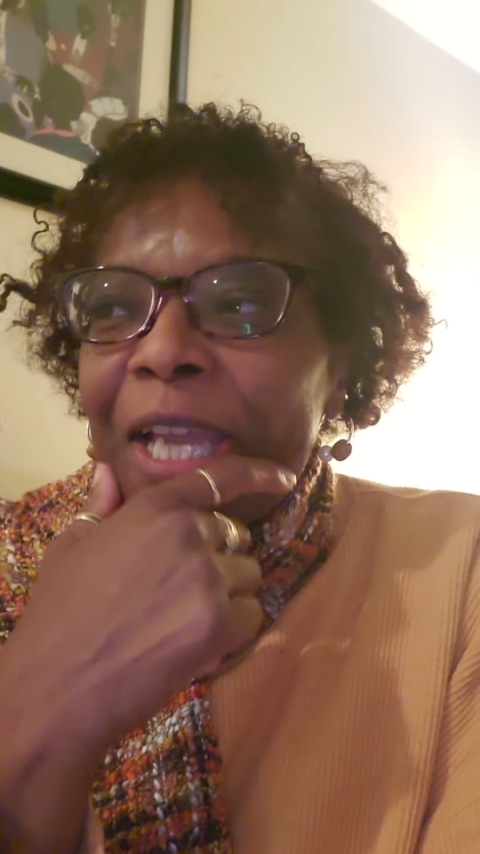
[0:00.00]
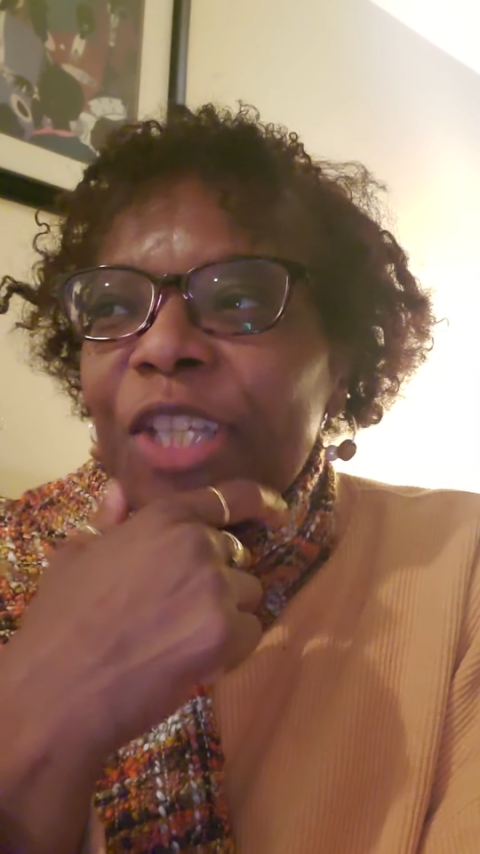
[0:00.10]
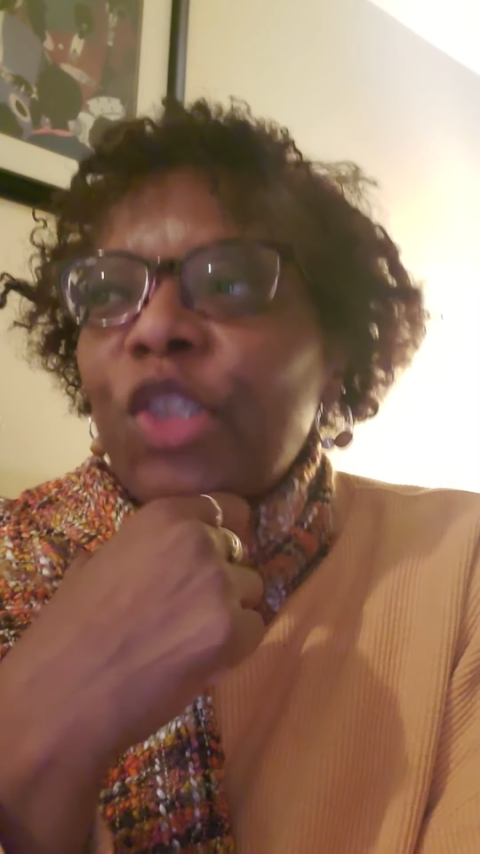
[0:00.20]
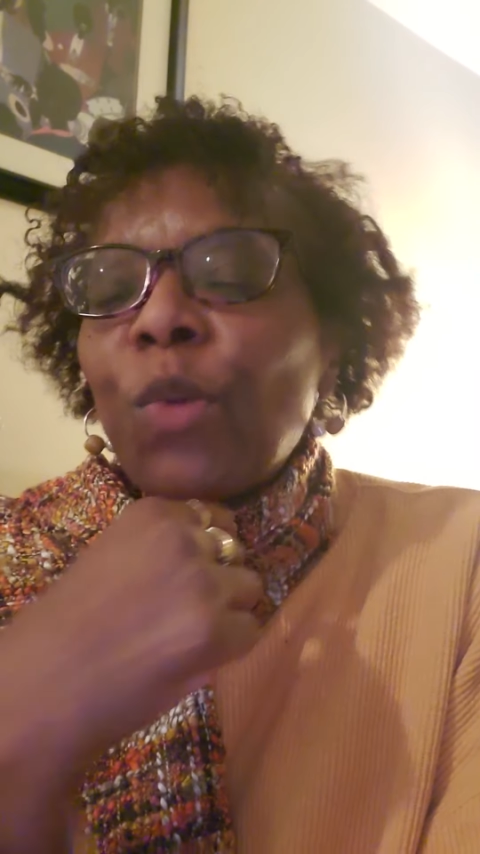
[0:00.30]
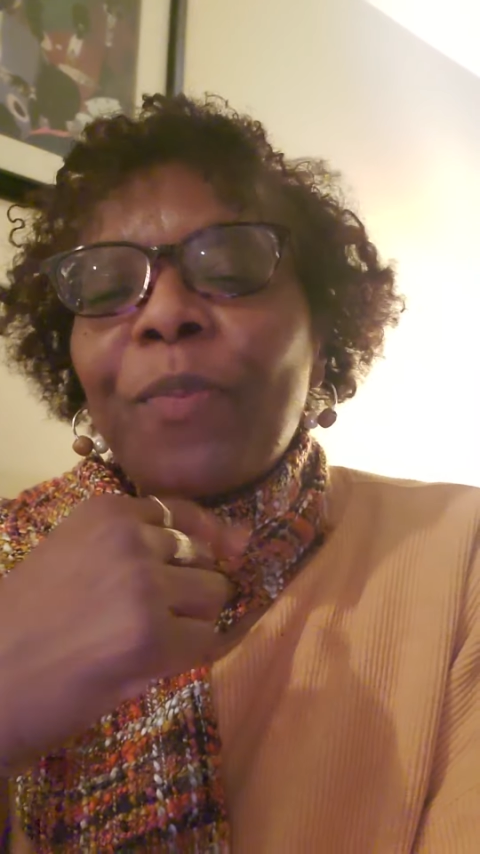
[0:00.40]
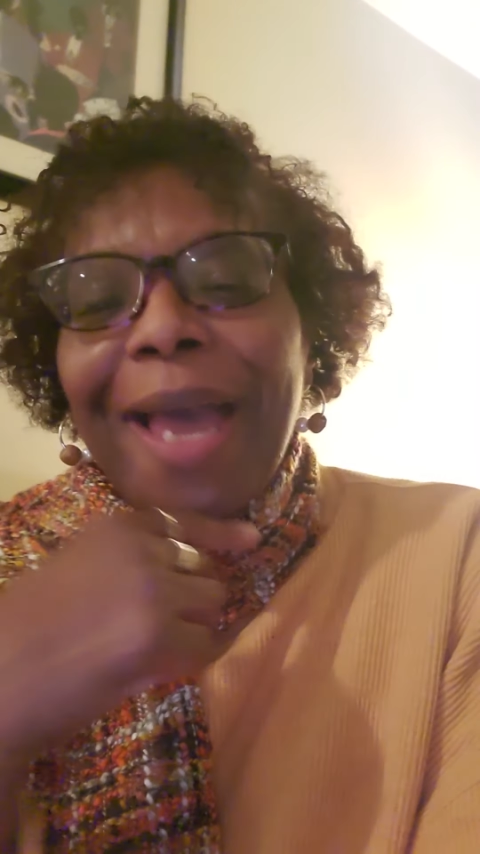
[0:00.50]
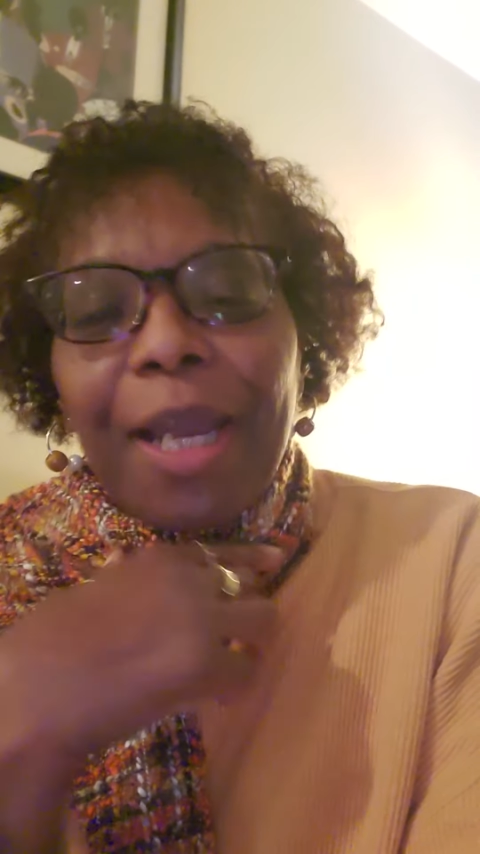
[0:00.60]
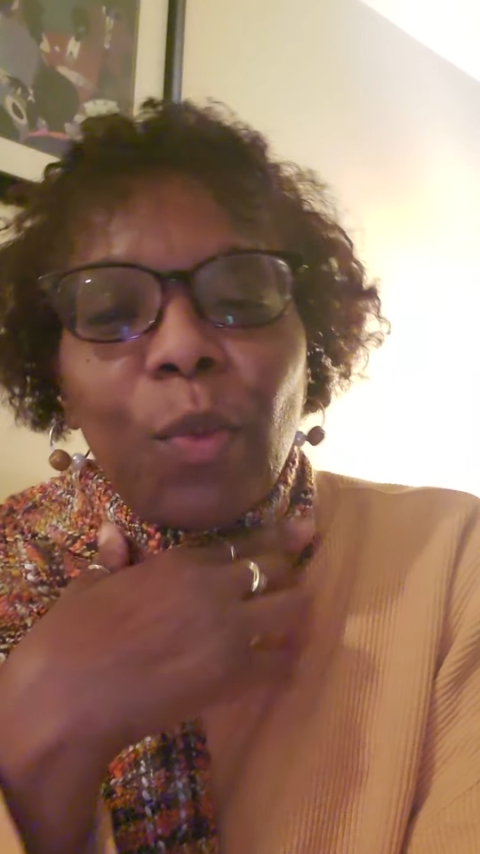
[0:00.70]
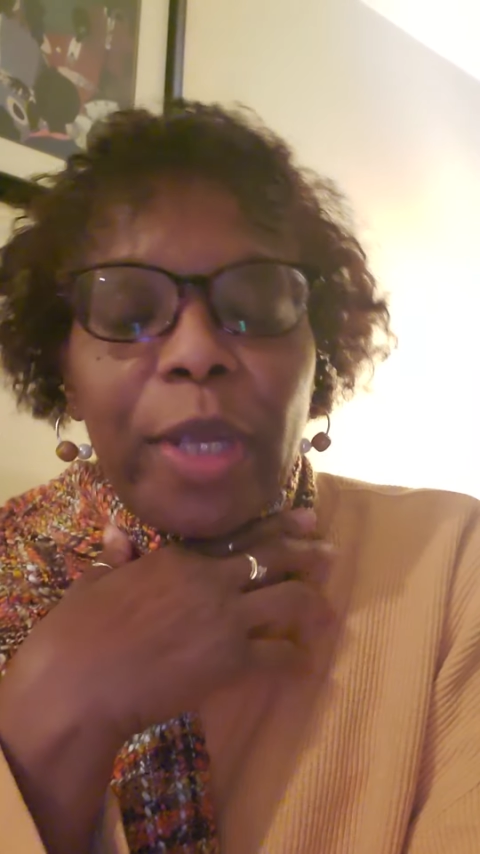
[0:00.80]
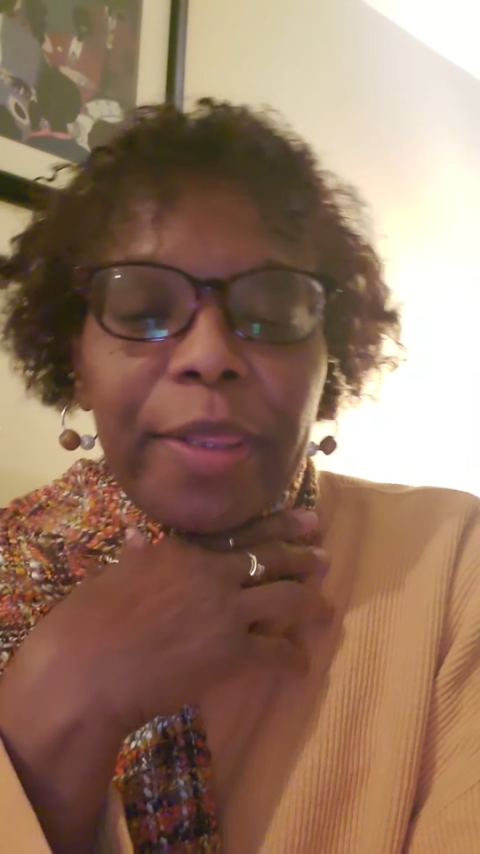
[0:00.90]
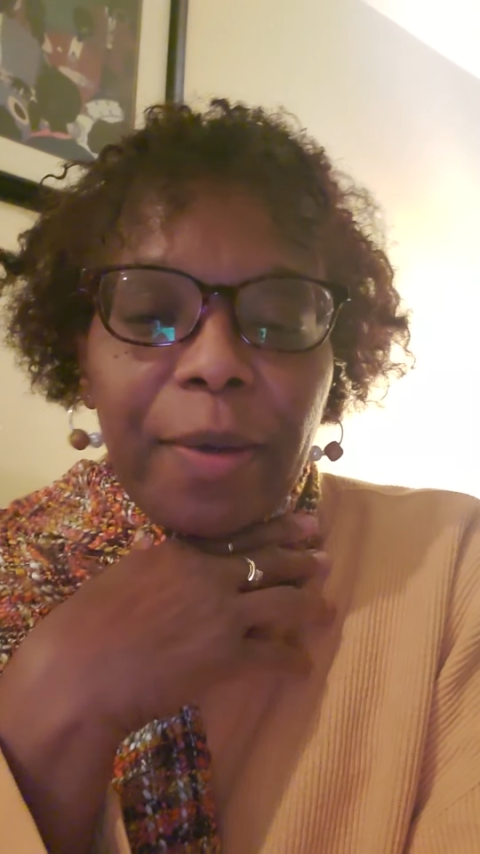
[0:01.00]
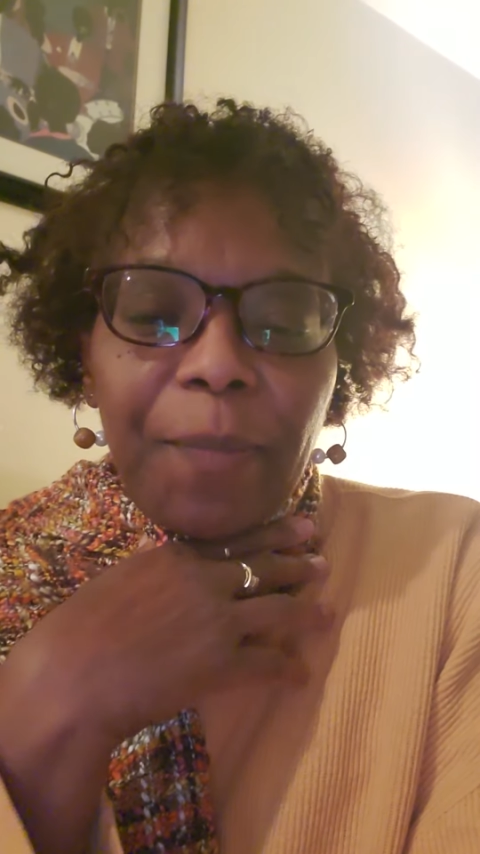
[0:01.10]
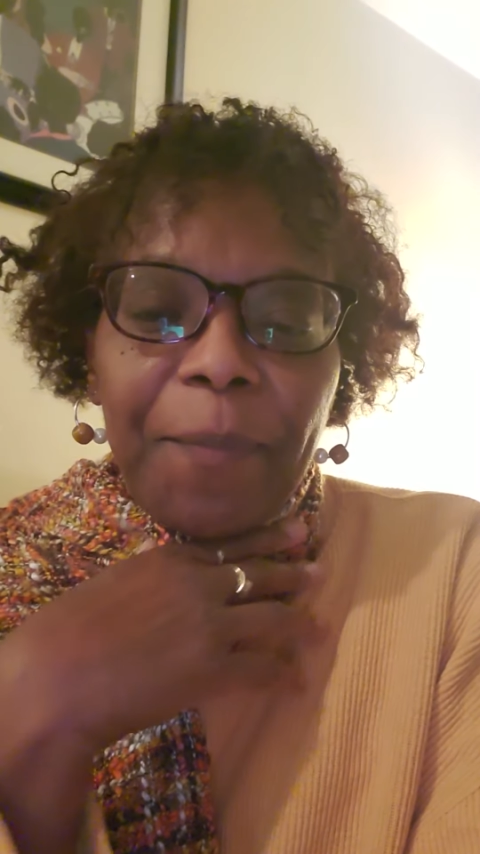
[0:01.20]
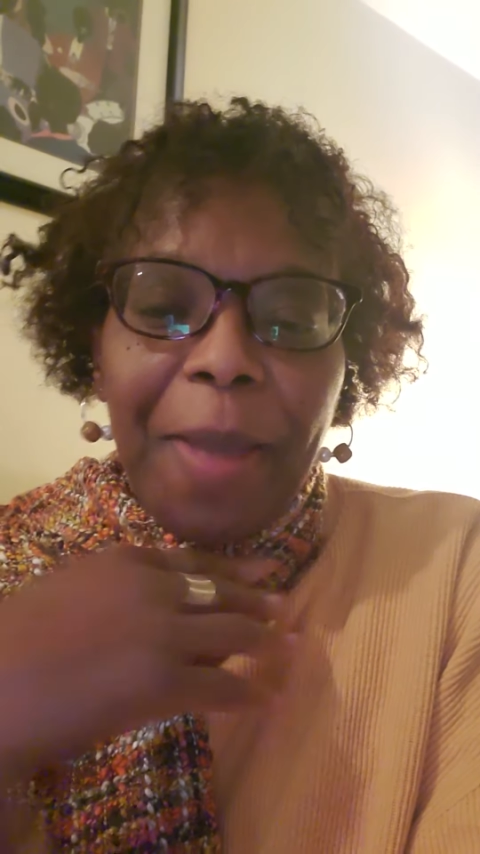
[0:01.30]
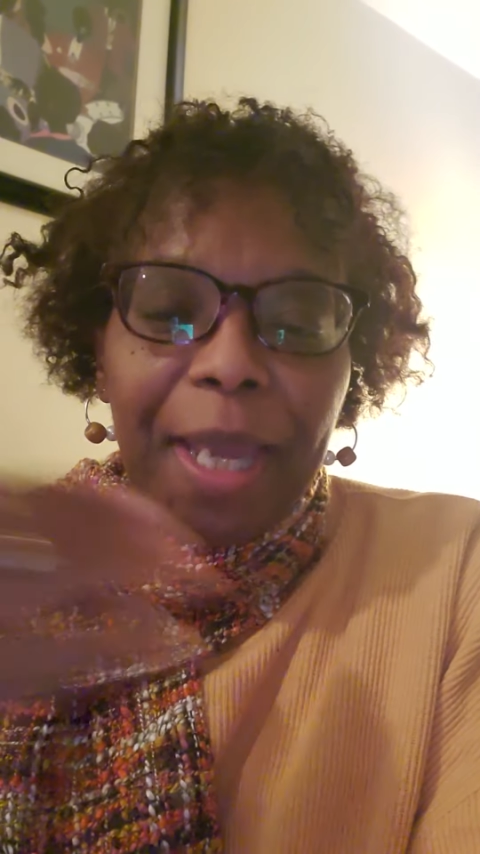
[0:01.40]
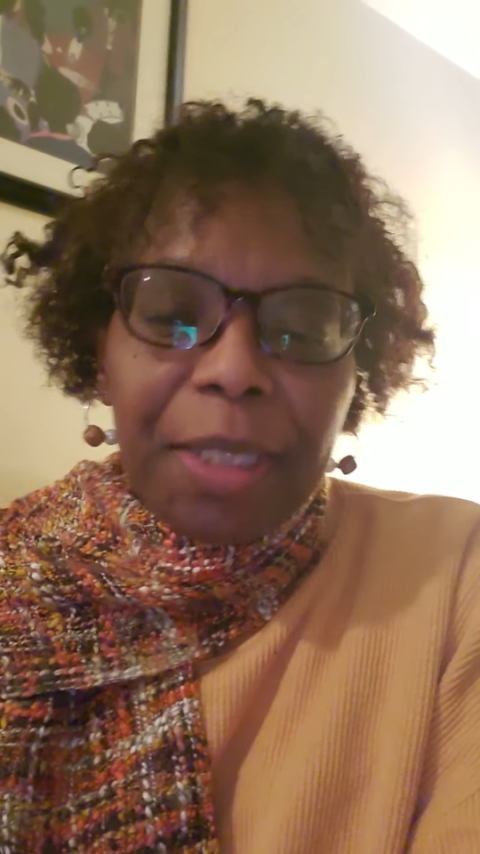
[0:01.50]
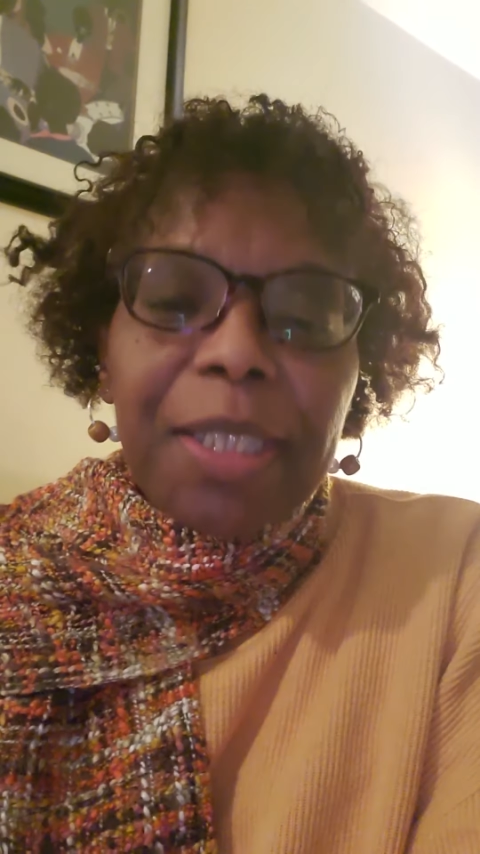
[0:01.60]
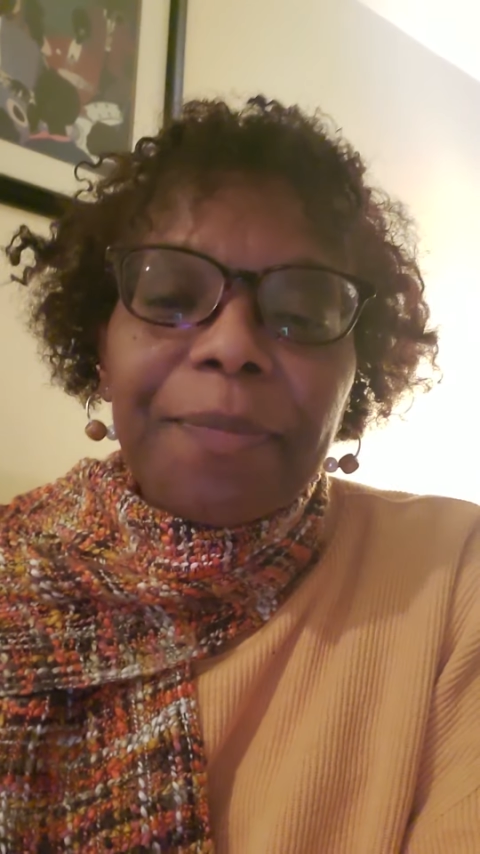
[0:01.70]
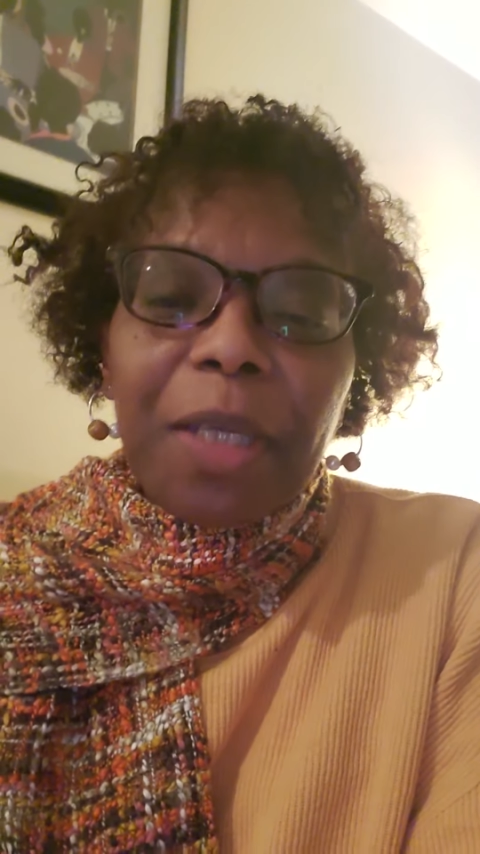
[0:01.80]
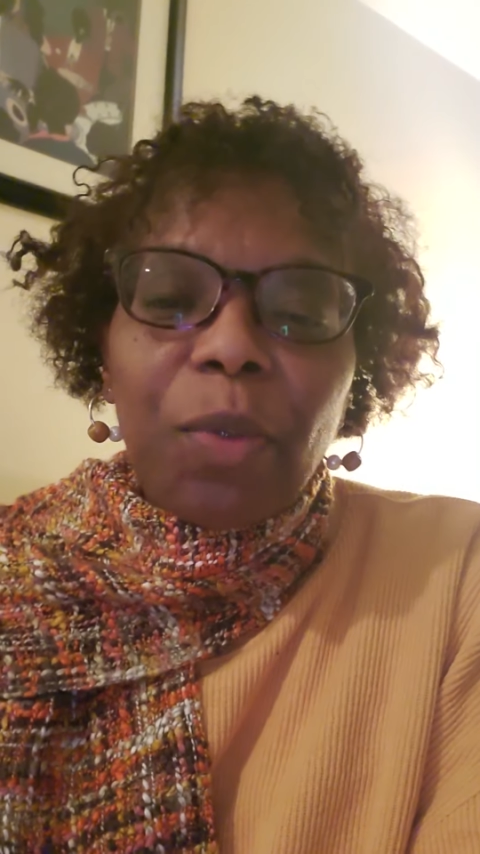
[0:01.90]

So, back when the pandemic